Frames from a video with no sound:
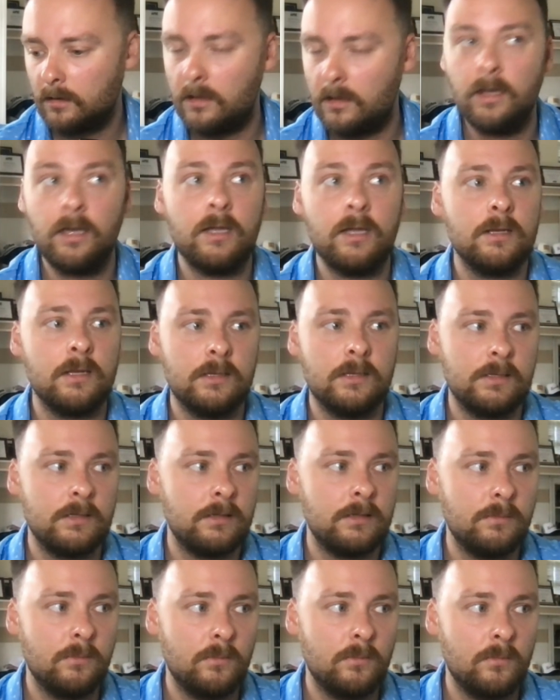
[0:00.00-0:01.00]
and
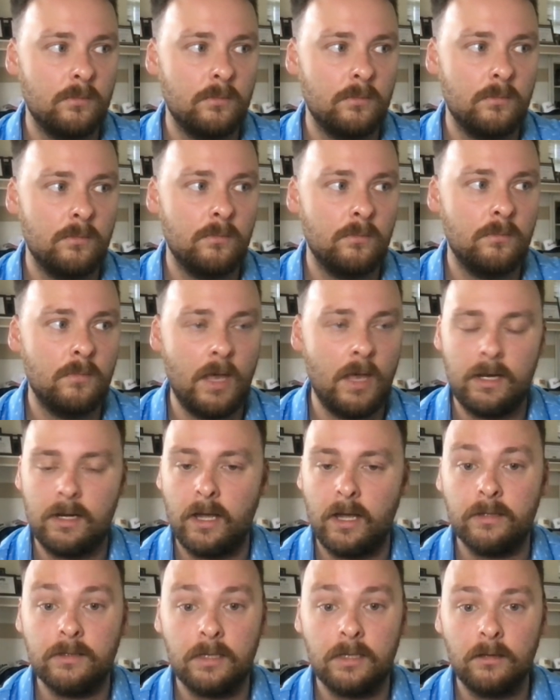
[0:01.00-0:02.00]
it's May
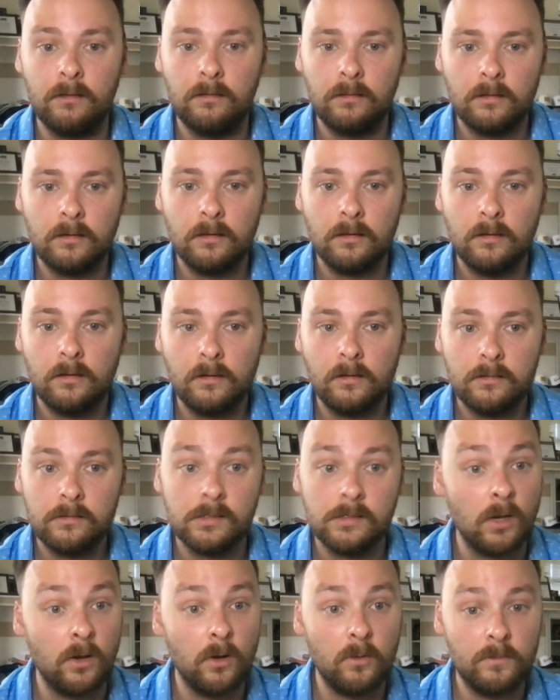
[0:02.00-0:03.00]
19th.
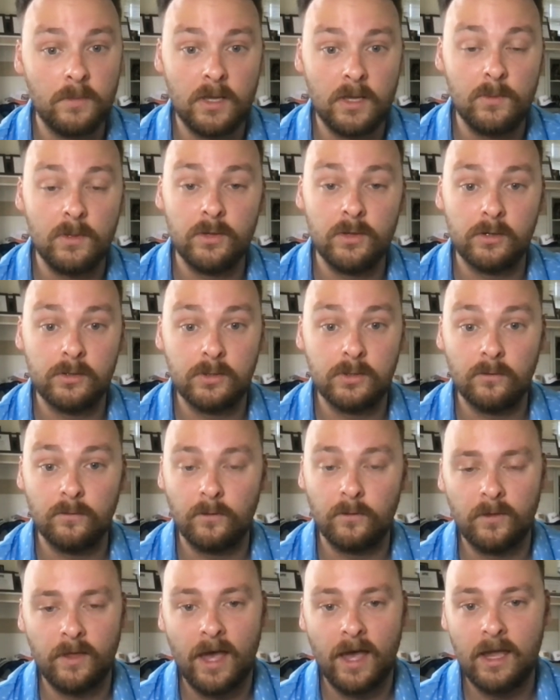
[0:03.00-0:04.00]
So maybe they're due
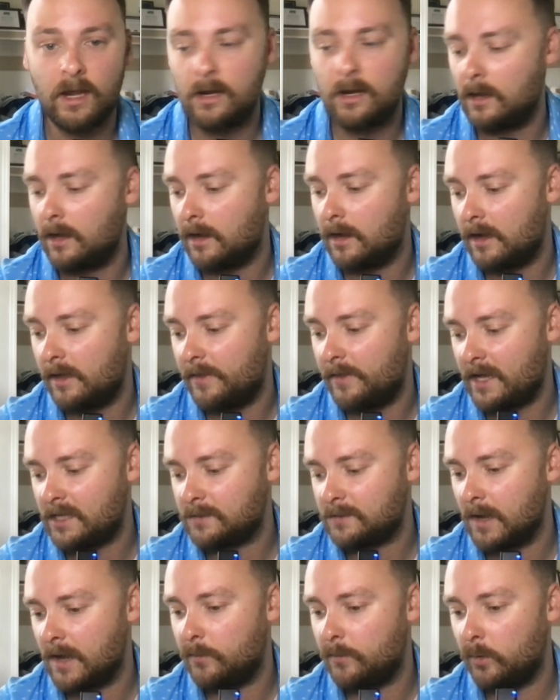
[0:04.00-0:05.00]
for that.
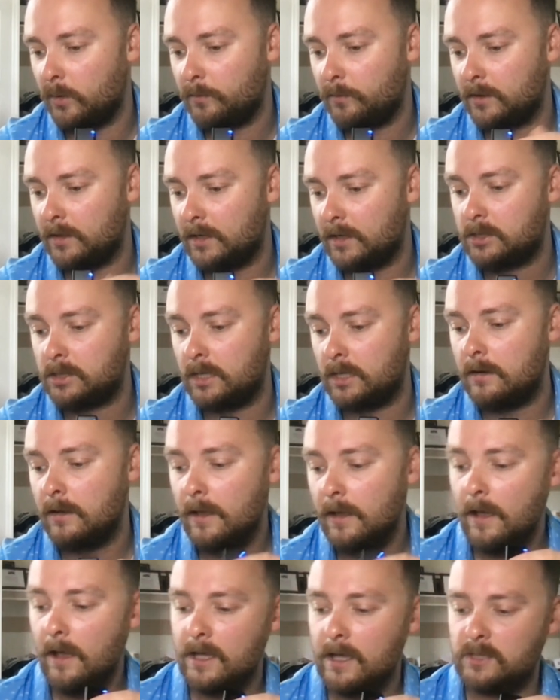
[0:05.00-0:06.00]
That's my bold prediction.
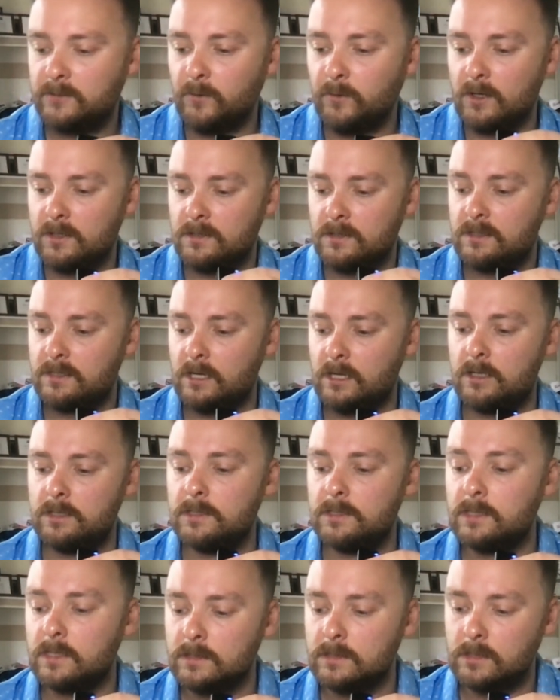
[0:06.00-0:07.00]
As far as the series
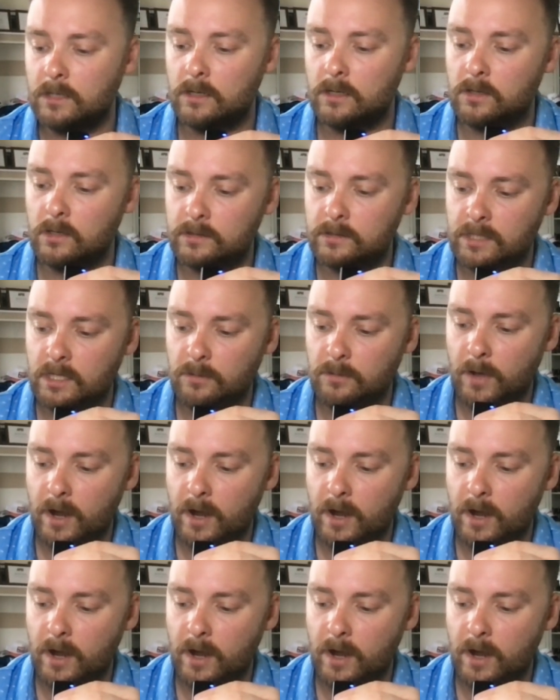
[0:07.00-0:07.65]
is concerned, I'll say the